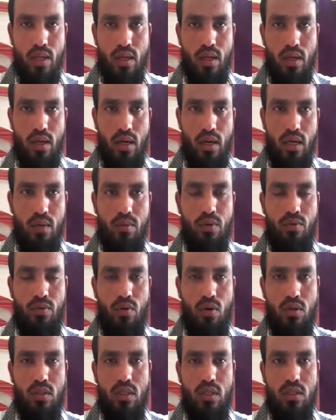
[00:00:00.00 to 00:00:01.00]
right?
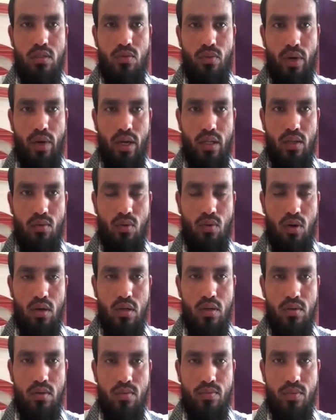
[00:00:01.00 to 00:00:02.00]
Before just weight the
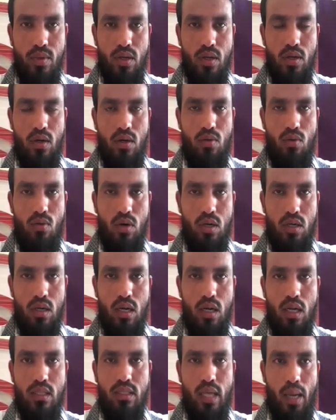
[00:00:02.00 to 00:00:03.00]
water, water
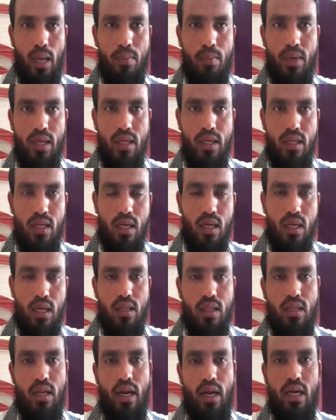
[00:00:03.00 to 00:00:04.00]
glass empty,
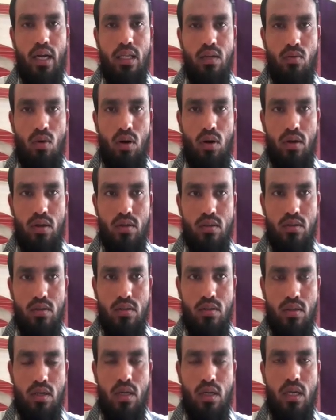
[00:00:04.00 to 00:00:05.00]
then add the water,
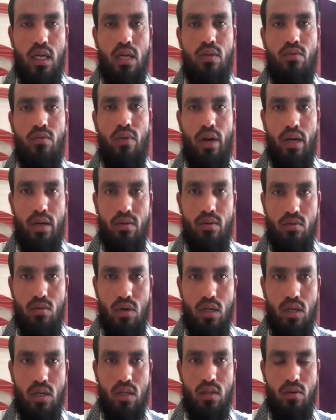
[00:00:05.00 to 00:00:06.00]
then again weight
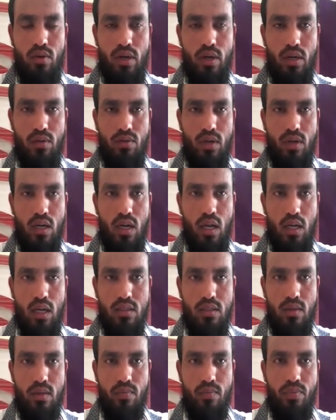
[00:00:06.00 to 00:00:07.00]
what are the weight of the
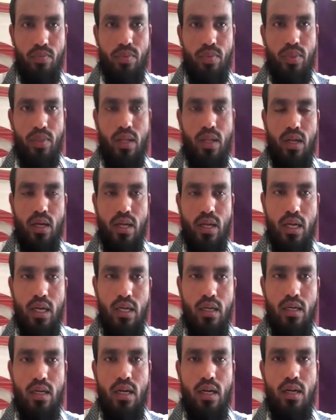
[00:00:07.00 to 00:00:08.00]
glass, then
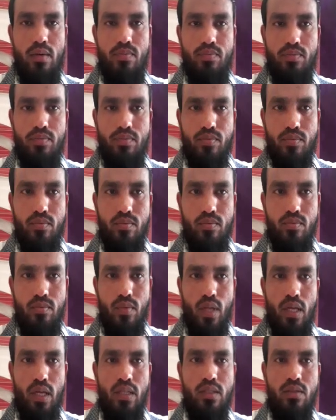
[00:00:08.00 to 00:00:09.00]
again
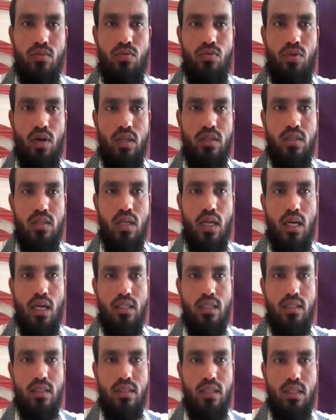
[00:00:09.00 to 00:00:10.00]
in first
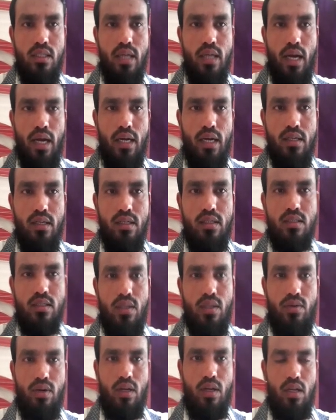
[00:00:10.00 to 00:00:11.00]
glass just add
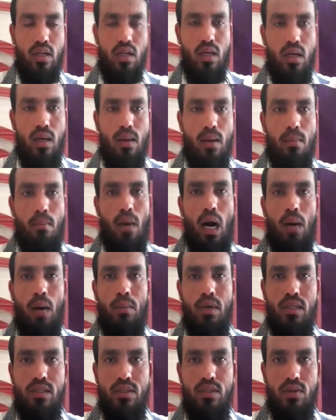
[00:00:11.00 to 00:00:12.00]
several
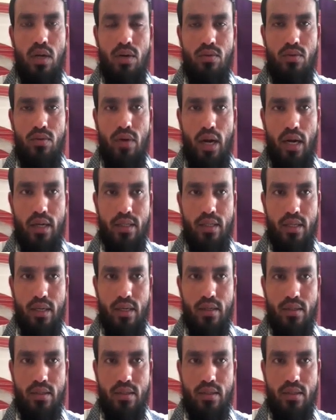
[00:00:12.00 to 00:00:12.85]
marbles you have to add there.